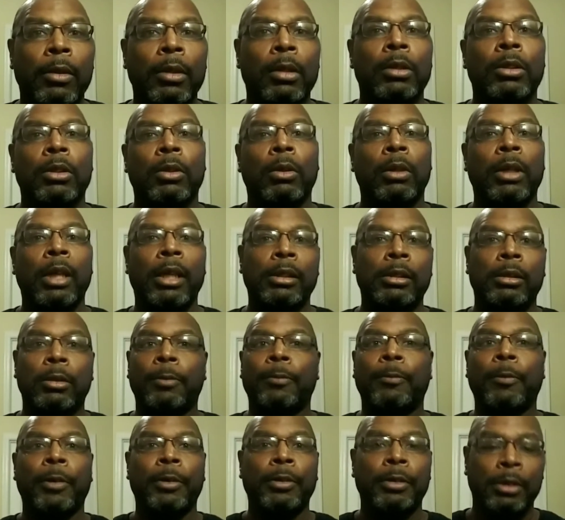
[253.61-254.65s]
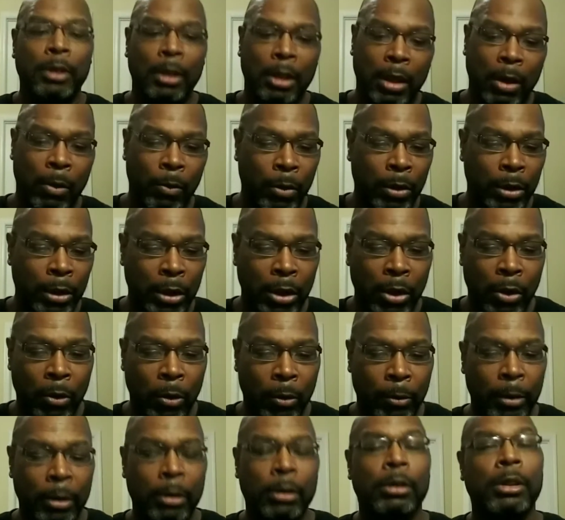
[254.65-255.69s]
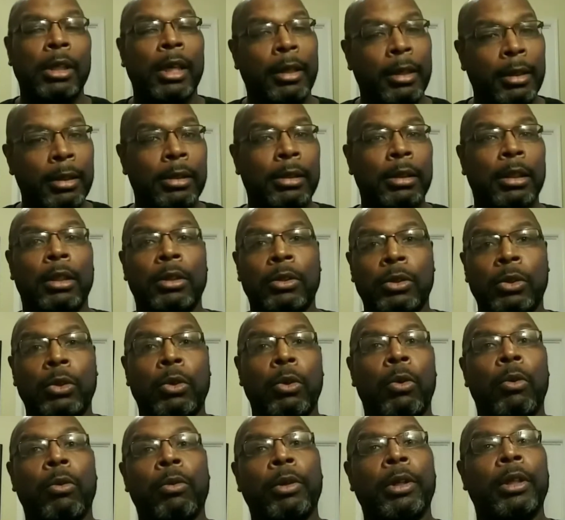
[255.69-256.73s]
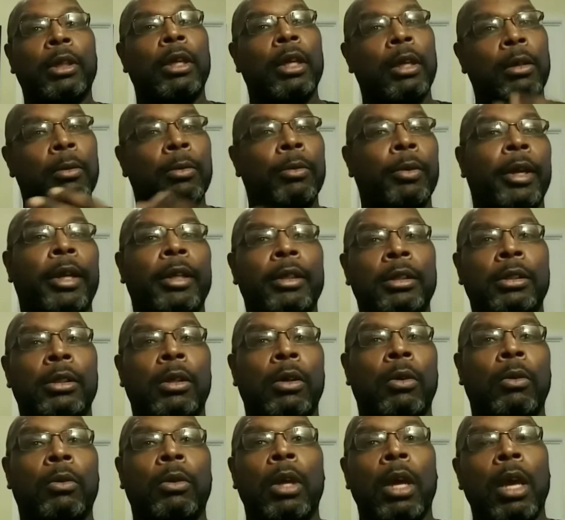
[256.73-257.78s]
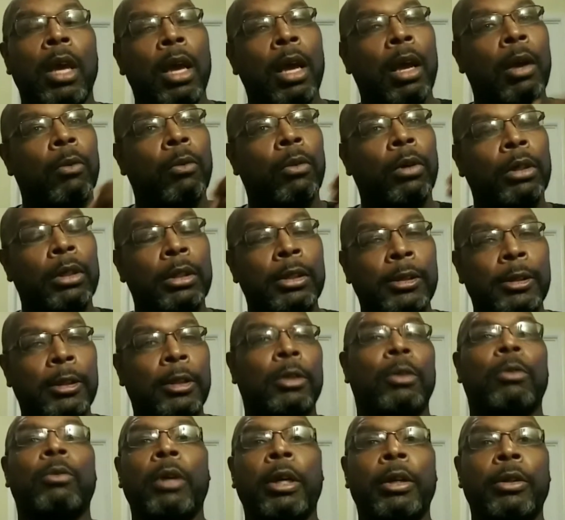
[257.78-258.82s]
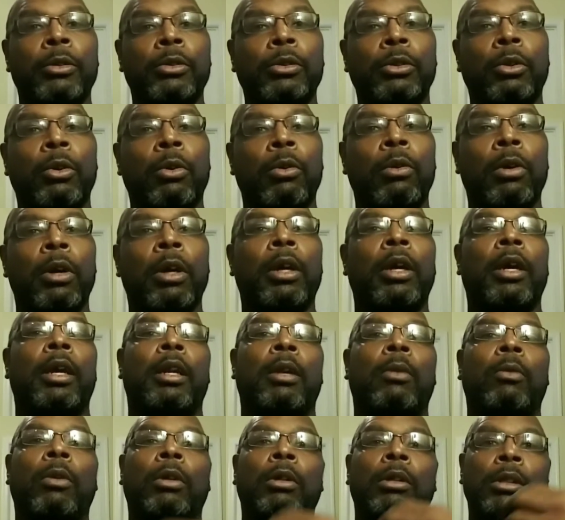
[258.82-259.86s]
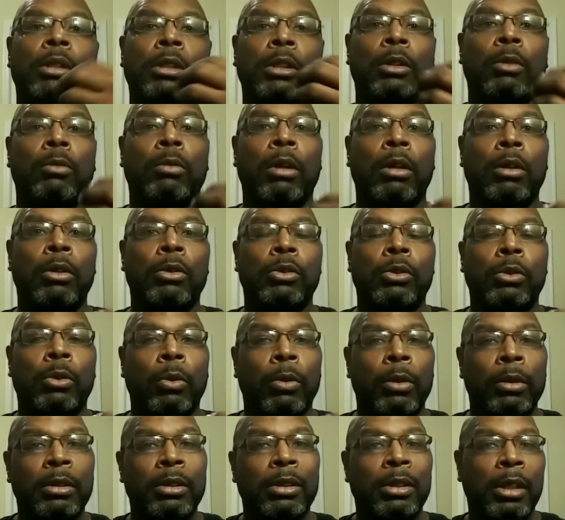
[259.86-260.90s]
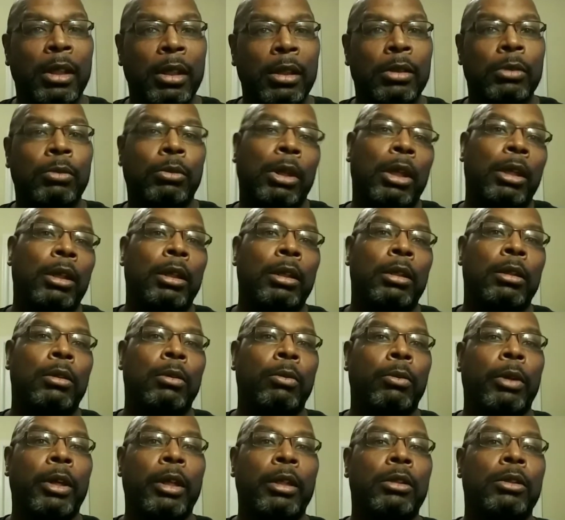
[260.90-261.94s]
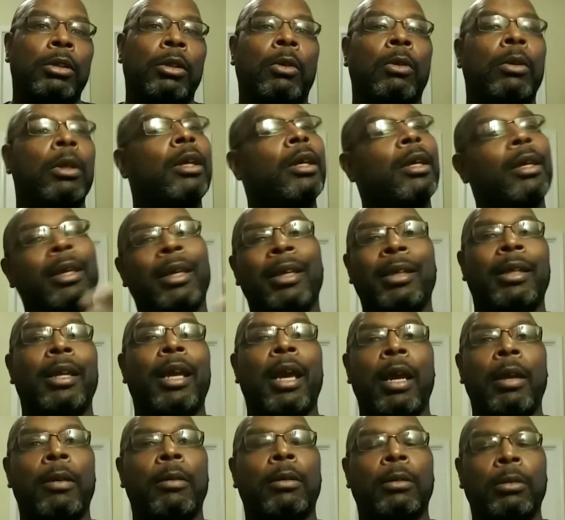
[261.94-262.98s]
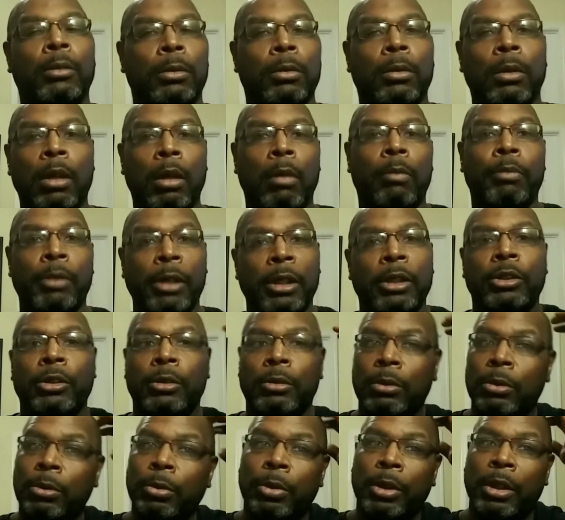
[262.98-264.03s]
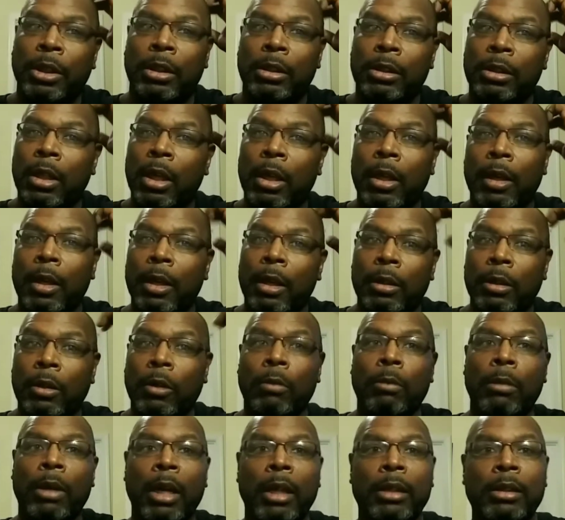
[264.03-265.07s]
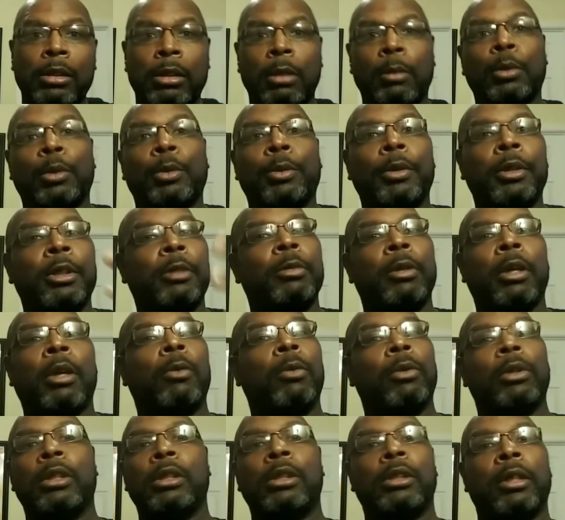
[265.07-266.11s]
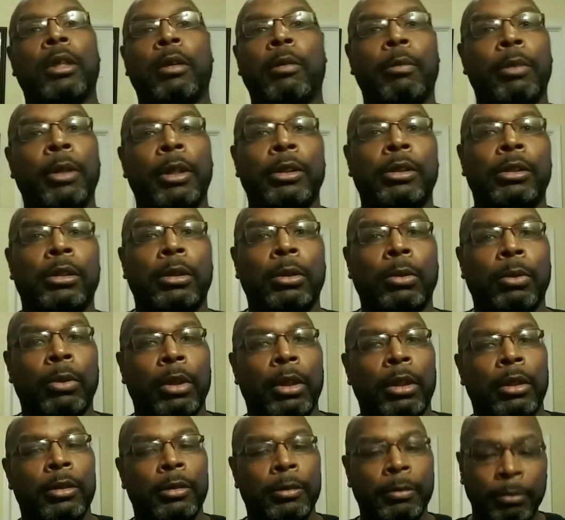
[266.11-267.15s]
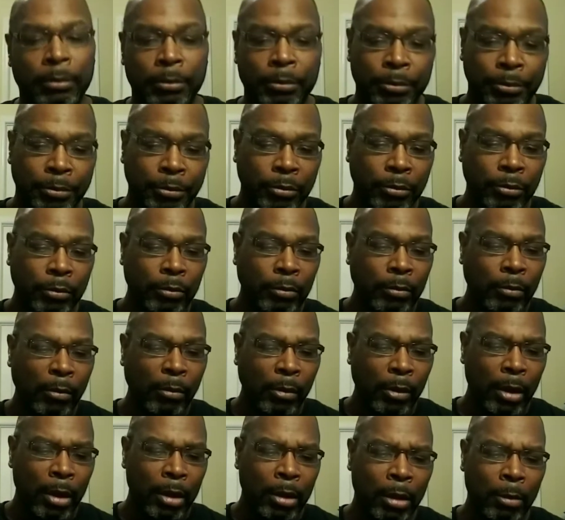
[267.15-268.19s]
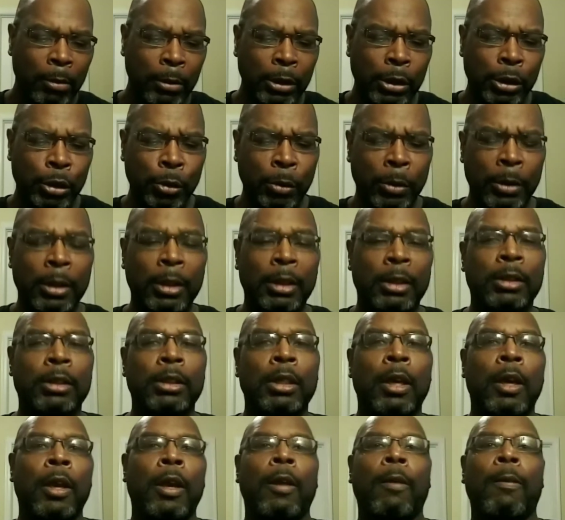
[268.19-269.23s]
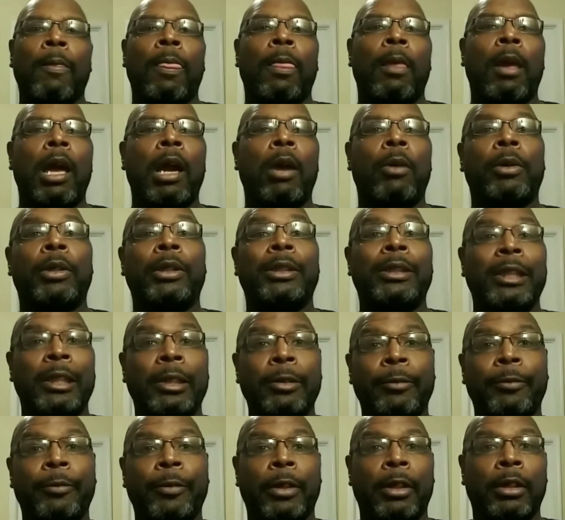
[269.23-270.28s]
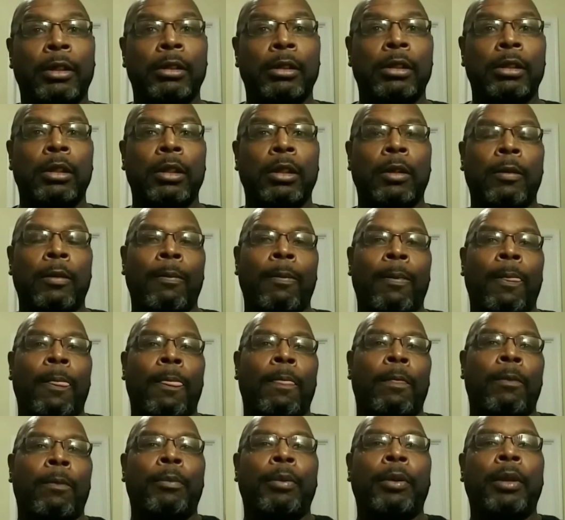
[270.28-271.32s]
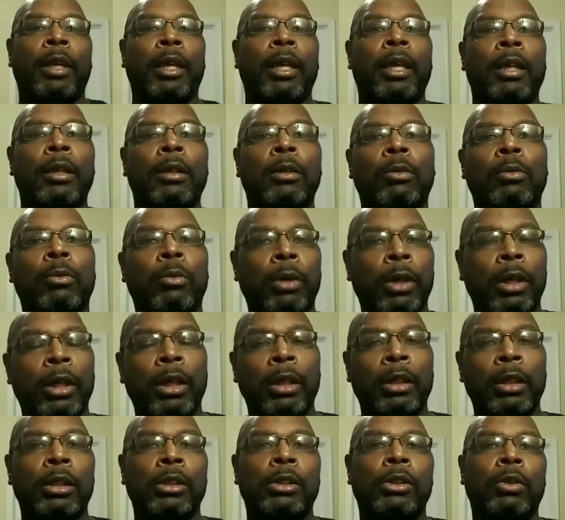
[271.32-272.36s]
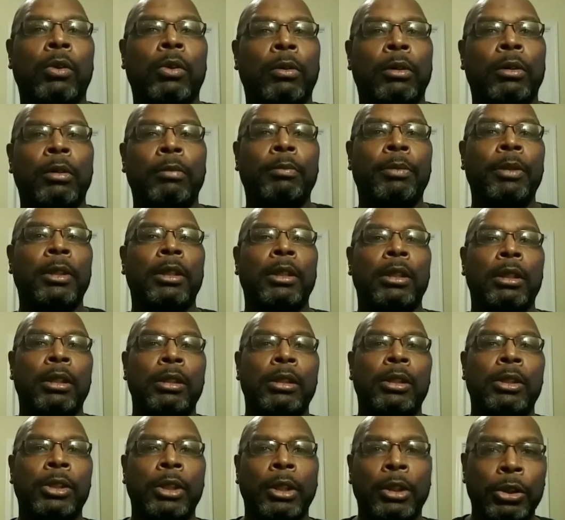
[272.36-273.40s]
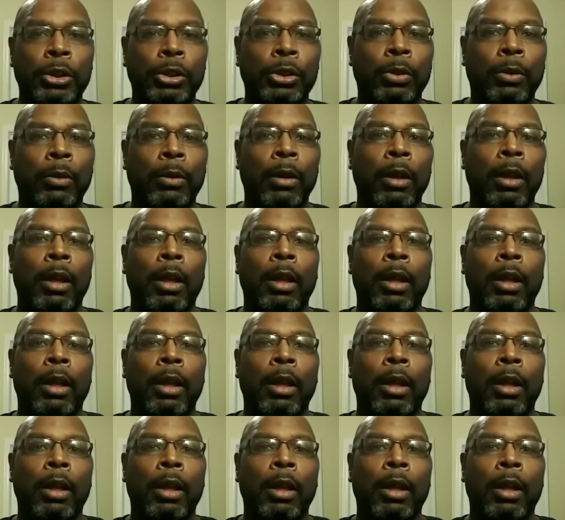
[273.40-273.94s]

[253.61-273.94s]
So that's the first thing I want to go over is, like I said, scoring and red zone. I want to see the Raiders score, and I want to see the Raiders score 6 when they get in the red zone and not a bunch of 3s. Don't mind some 3s, but I want to see a bunch of 3s. Number 2 is our defense. Playing the run is going to be essential.